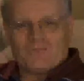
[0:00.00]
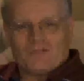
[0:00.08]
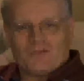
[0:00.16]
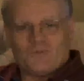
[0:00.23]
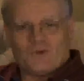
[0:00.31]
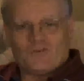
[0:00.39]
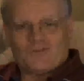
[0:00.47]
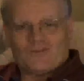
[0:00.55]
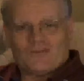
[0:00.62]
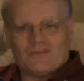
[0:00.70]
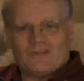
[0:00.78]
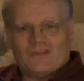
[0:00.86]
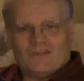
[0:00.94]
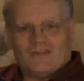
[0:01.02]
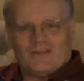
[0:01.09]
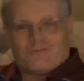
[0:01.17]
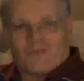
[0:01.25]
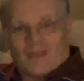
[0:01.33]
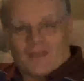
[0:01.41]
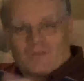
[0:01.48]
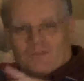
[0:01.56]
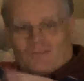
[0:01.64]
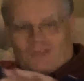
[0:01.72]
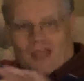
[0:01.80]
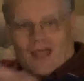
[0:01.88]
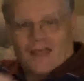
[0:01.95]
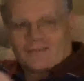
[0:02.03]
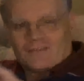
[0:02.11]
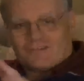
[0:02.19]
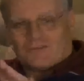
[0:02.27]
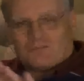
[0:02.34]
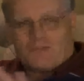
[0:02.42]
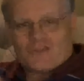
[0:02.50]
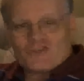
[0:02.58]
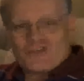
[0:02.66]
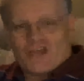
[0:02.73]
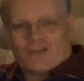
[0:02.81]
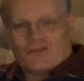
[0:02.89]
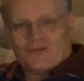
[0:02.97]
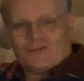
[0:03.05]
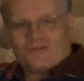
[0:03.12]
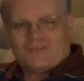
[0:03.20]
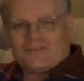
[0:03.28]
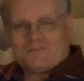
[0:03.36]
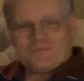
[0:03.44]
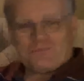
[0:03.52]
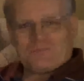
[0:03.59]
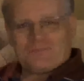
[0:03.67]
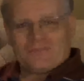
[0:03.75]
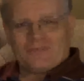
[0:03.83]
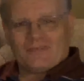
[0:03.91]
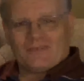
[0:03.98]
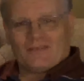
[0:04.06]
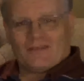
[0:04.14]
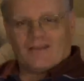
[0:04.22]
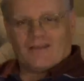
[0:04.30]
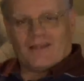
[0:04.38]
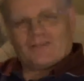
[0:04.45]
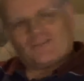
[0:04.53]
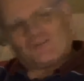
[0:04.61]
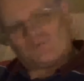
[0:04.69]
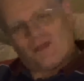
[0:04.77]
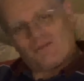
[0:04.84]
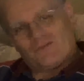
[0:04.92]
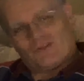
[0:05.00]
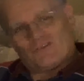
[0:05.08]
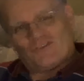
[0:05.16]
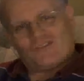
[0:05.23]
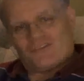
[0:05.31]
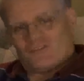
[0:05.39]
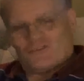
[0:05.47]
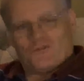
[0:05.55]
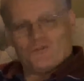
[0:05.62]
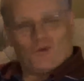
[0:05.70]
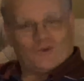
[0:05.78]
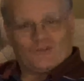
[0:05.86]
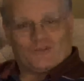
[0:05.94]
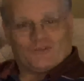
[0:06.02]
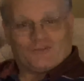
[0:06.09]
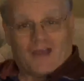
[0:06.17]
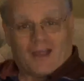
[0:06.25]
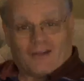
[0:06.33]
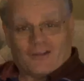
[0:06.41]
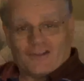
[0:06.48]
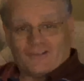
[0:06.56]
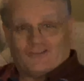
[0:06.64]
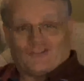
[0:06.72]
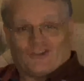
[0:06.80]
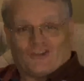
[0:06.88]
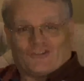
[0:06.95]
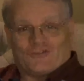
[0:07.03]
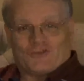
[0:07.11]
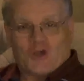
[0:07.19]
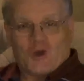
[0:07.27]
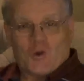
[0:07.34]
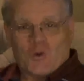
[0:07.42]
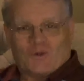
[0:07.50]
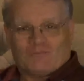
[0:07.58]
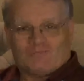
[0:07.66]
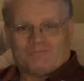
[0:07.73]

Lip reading: I'd watch the flames dance and make shadows. And sometimes I'd just sit there and watch the fire eat the chunks of coal.